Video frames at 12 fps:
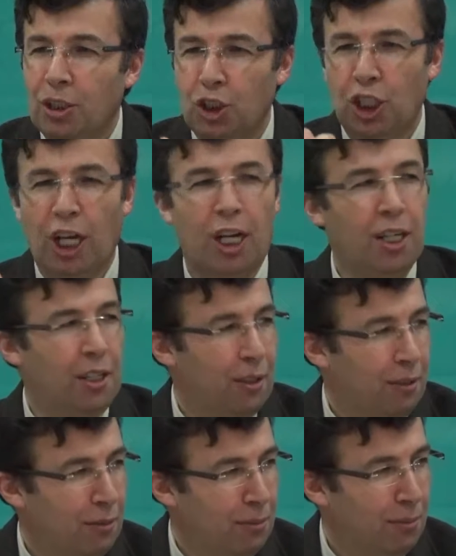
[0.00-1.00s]
jan,
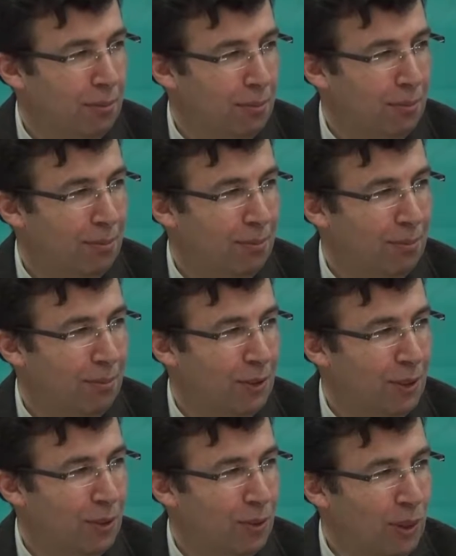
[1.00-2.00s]

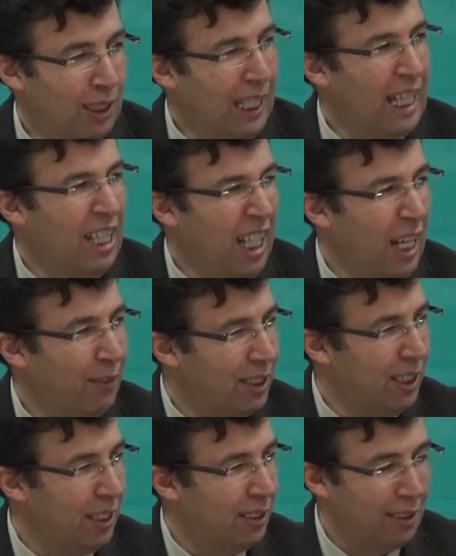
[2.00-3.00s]
what
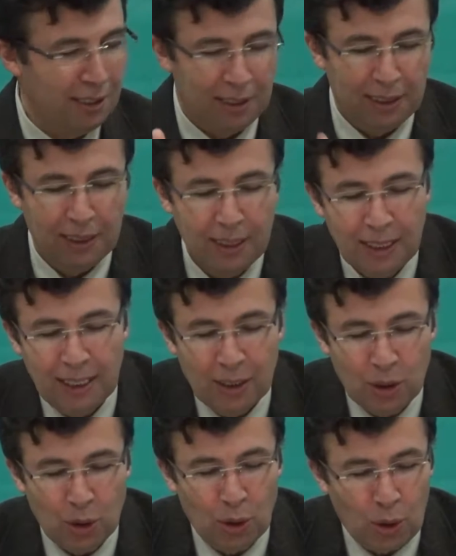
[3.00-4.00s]
enlivens it.
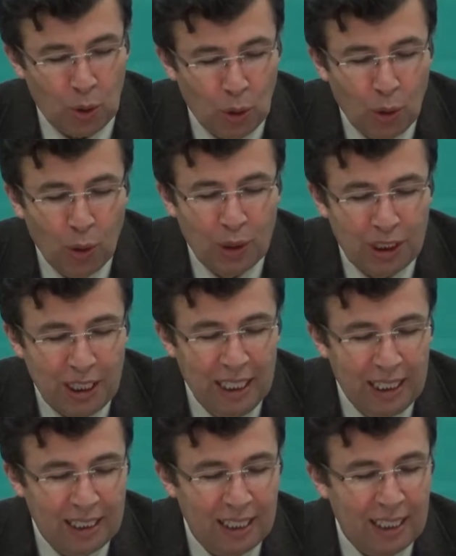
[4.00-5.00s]
So go
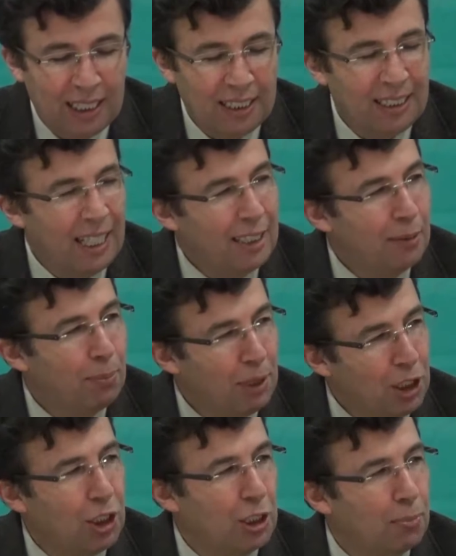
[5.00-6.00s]
seek that
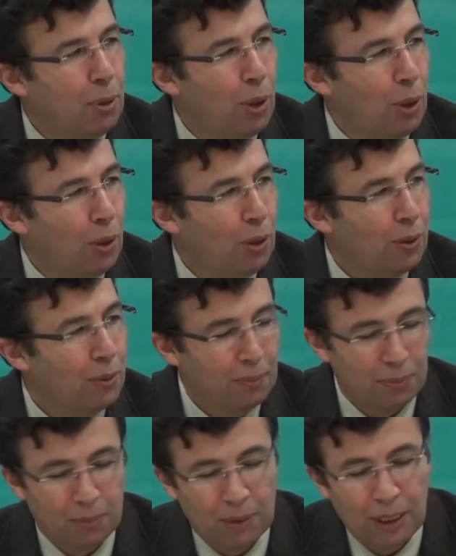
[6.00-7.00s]
precious pearl.
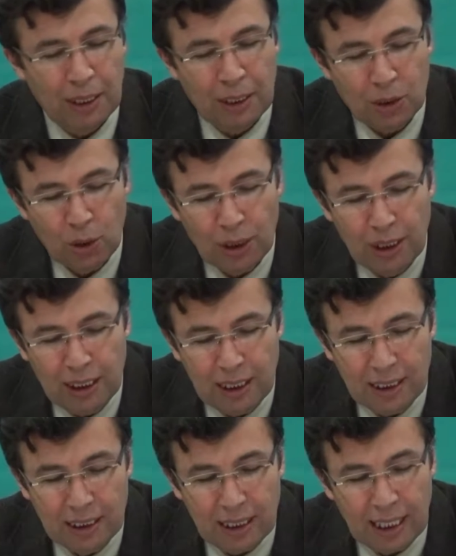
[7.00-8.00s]
So this
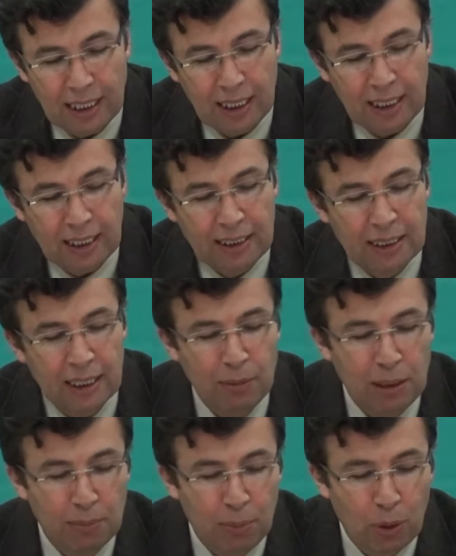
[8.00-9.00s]
is an
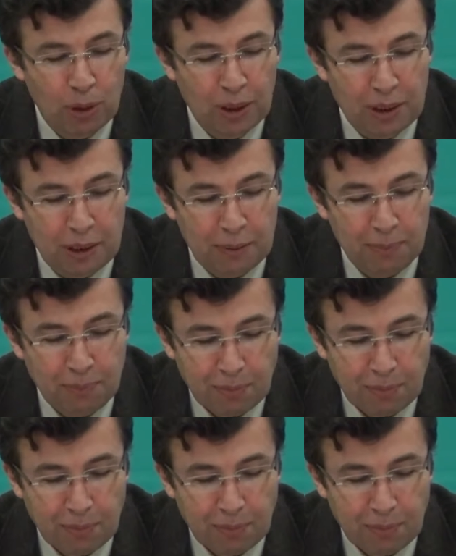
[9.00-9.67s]
extremely important